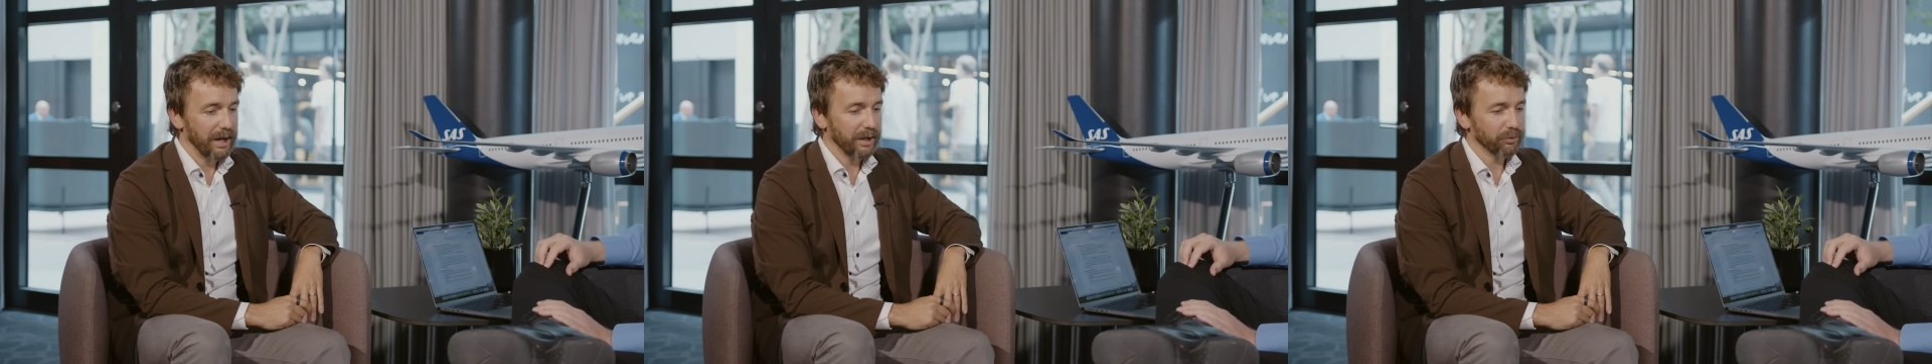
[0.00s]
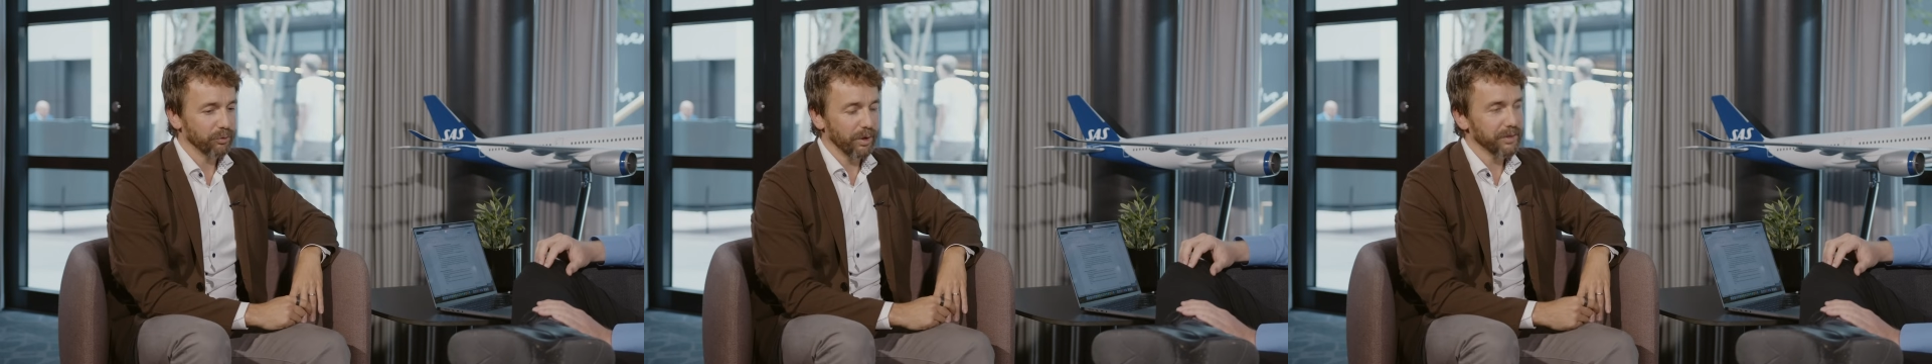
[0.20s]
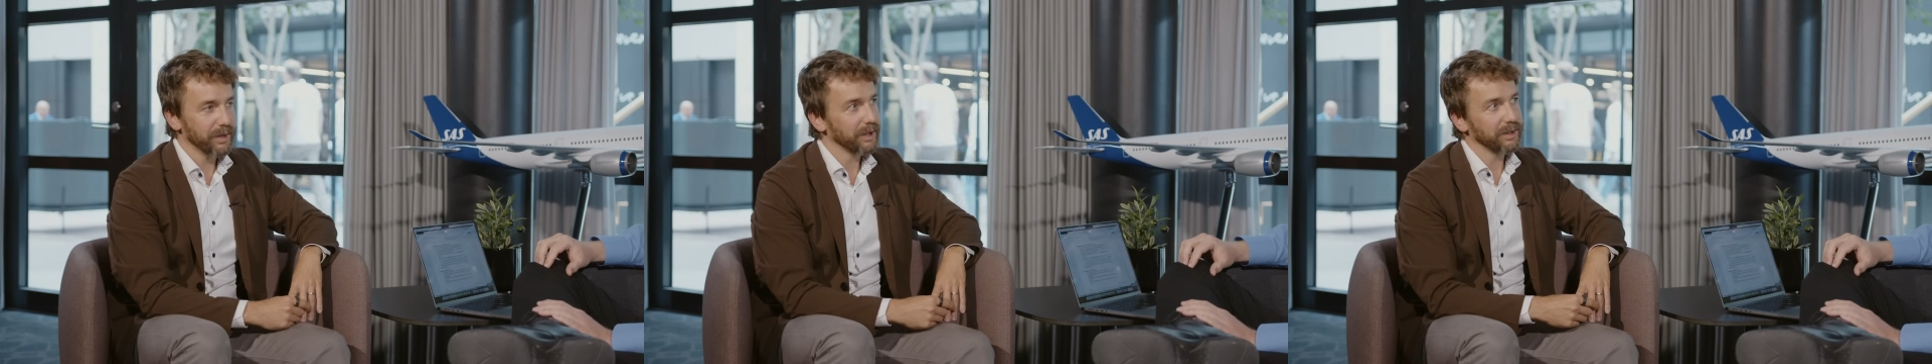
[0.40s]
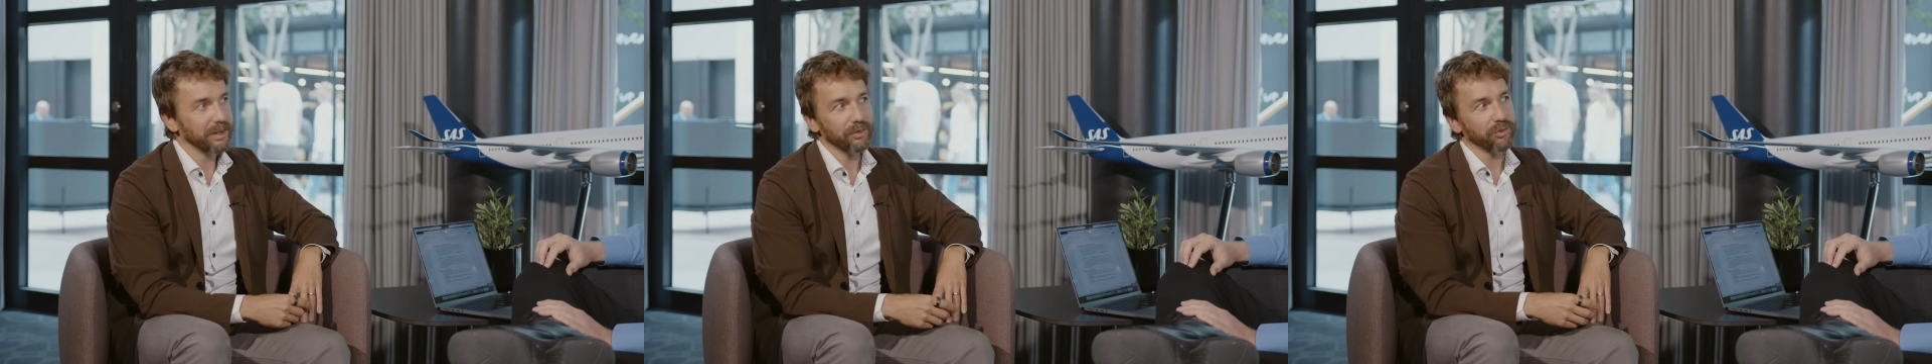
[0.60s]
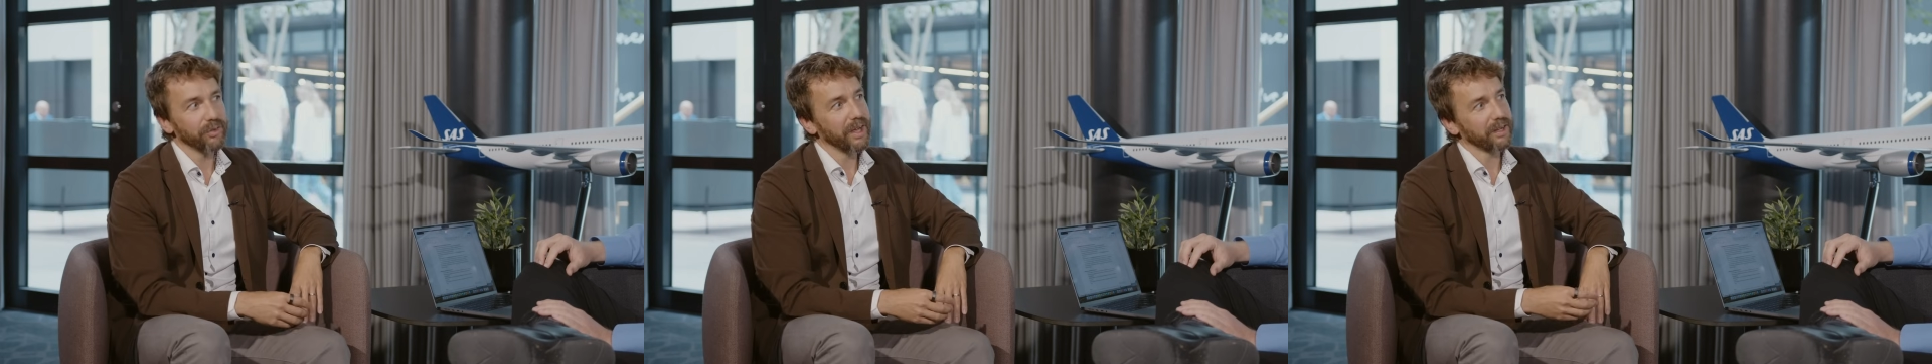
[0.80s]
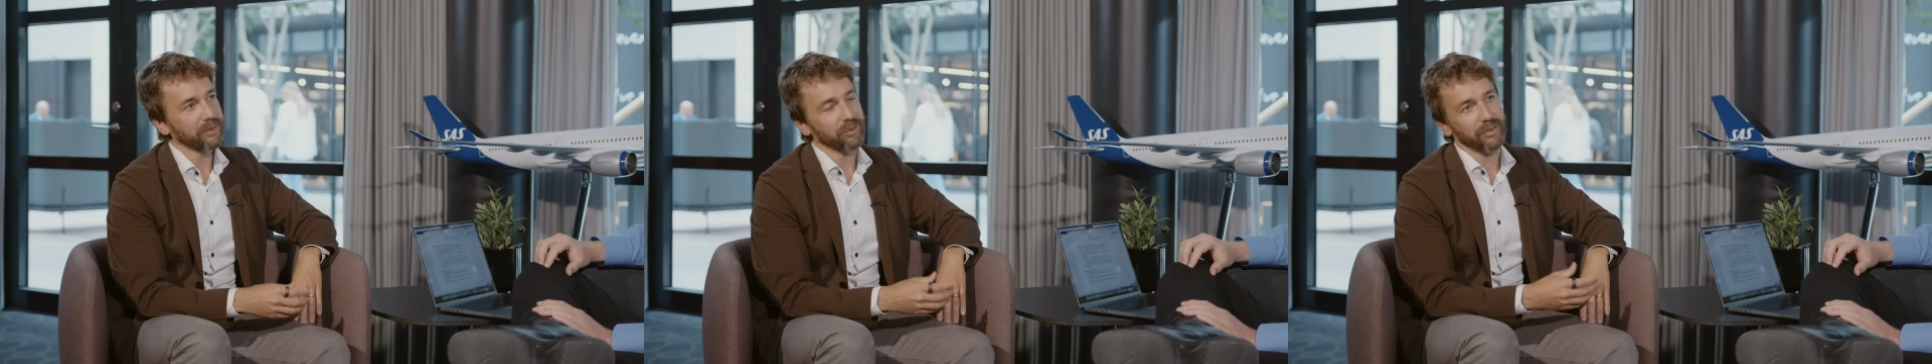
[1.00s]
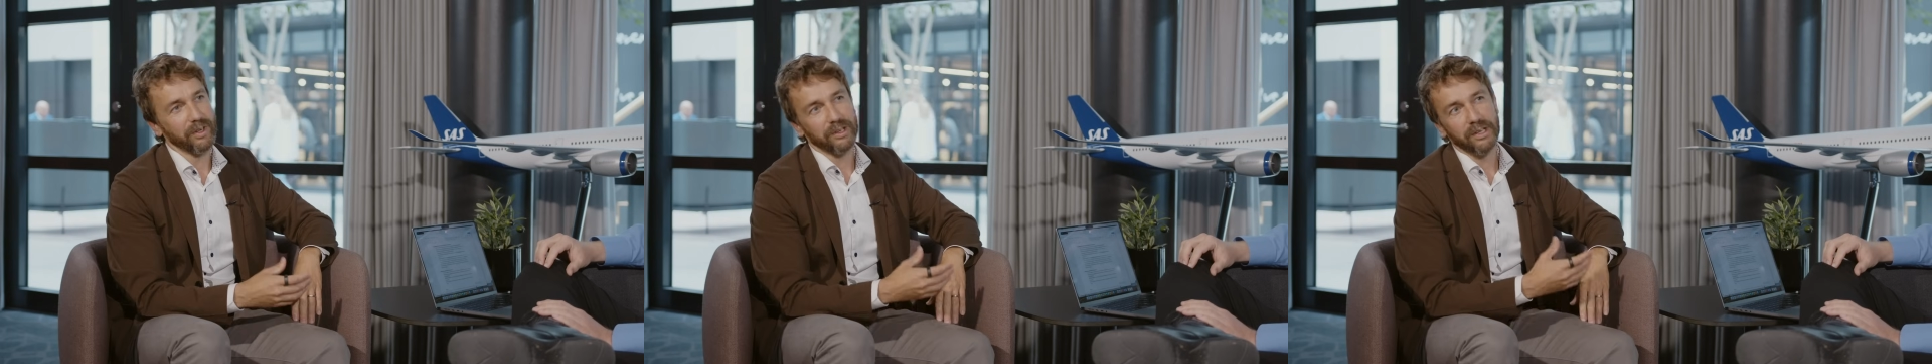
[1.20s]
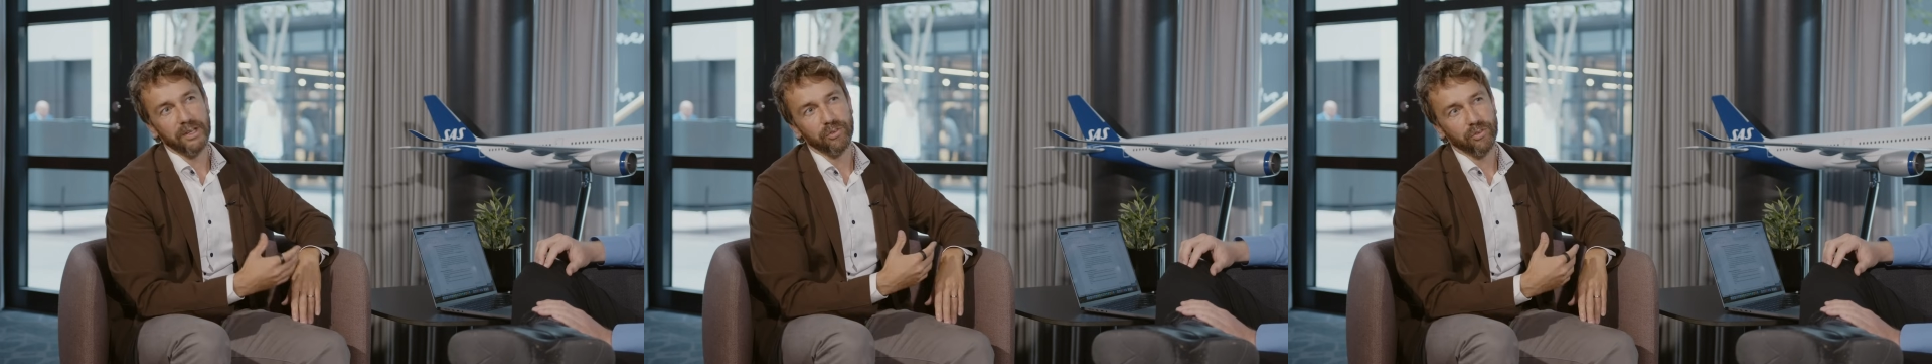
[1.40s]
So I think this next
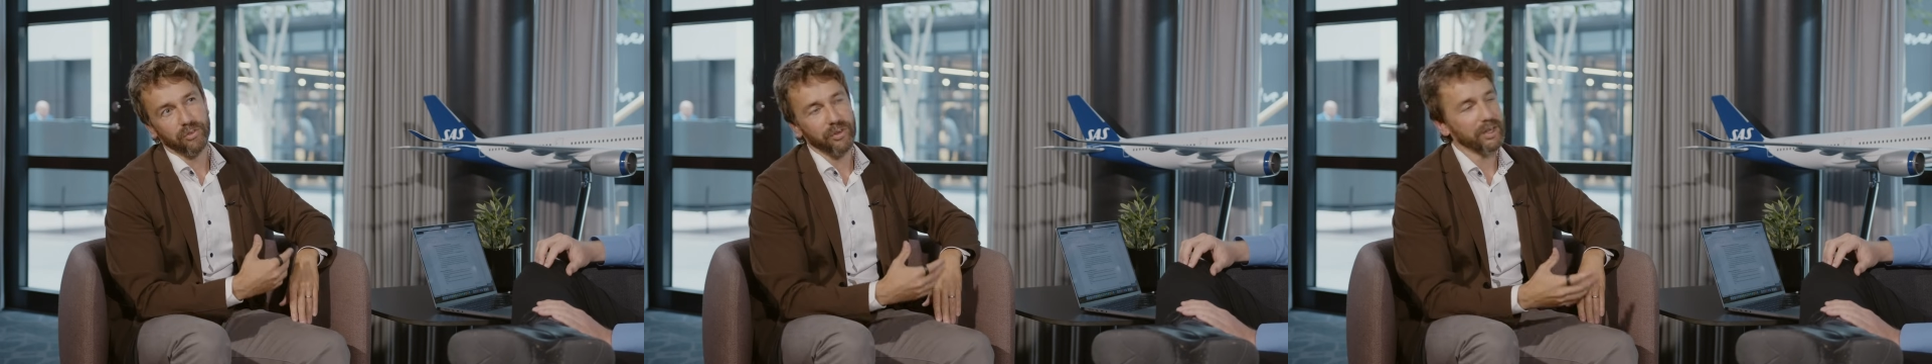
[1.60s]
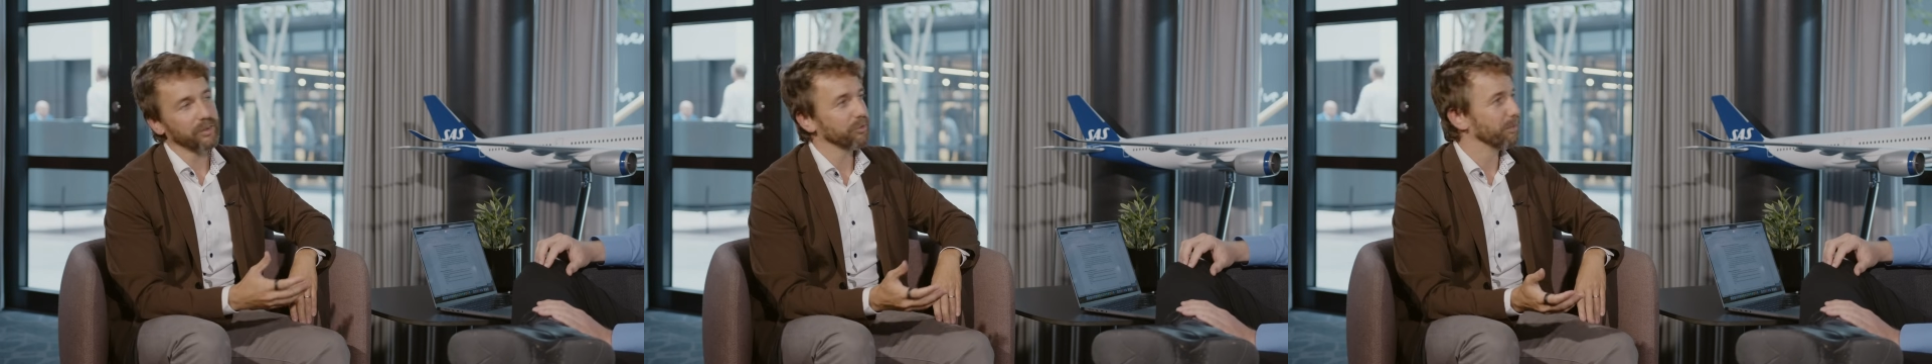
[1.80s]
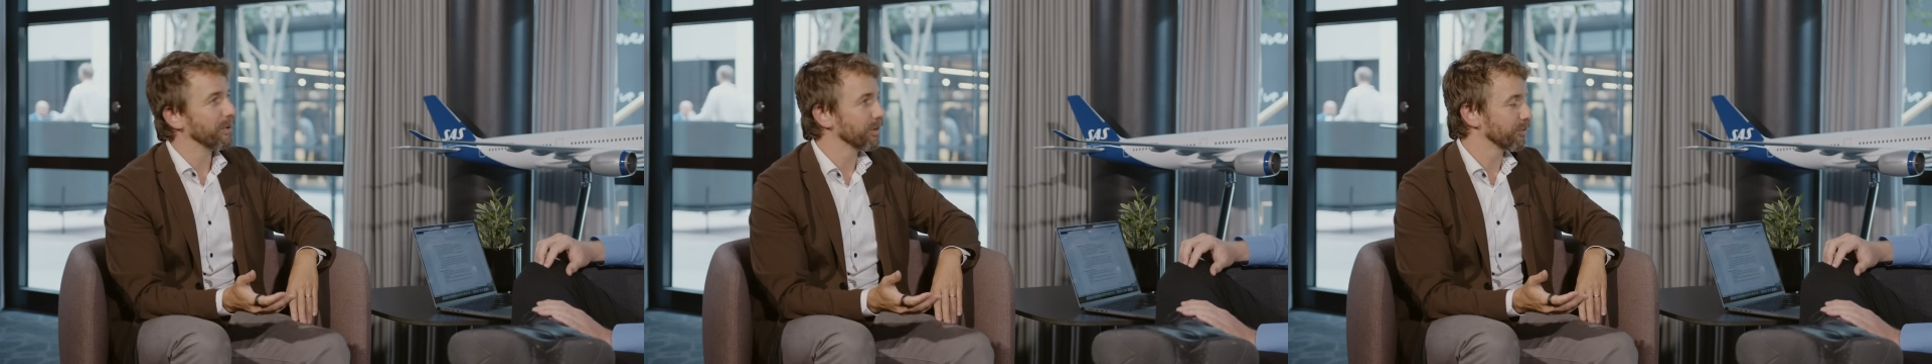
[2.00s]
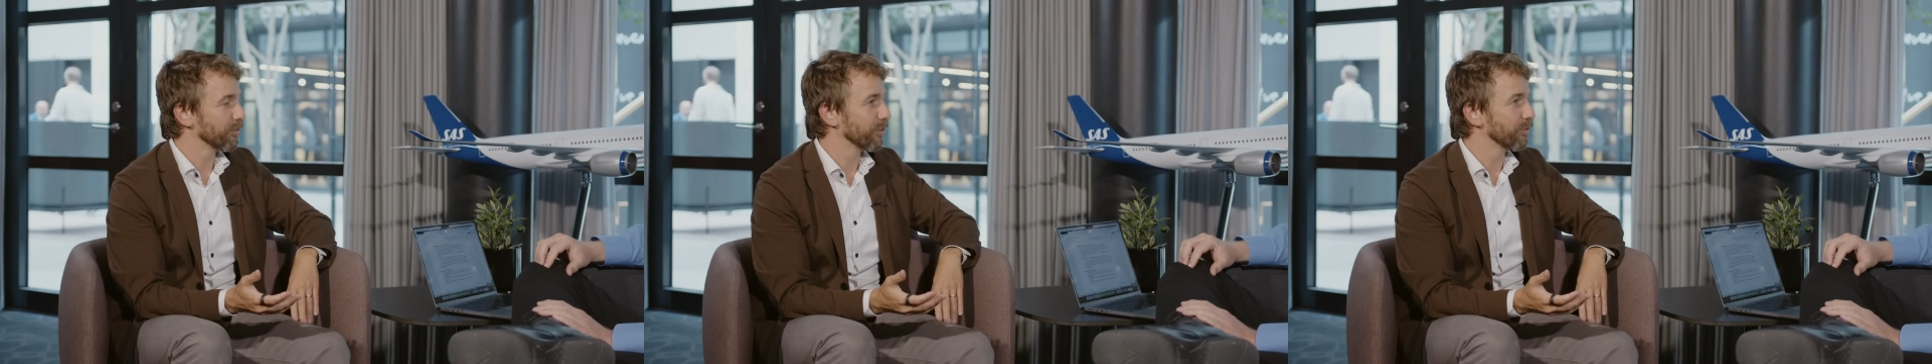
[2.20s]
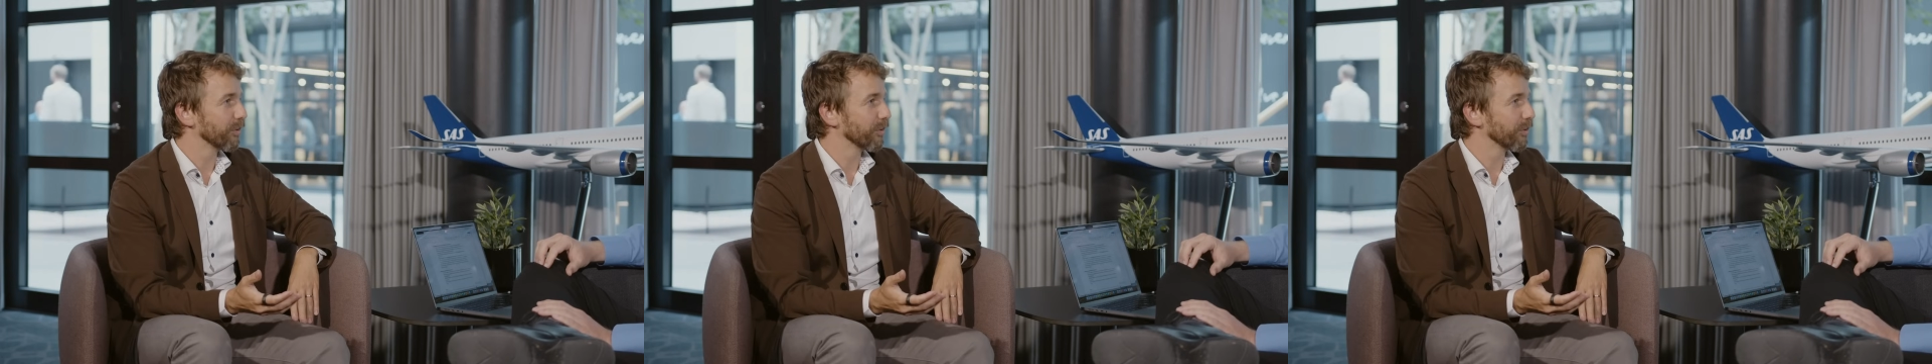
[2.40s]
at least 6 months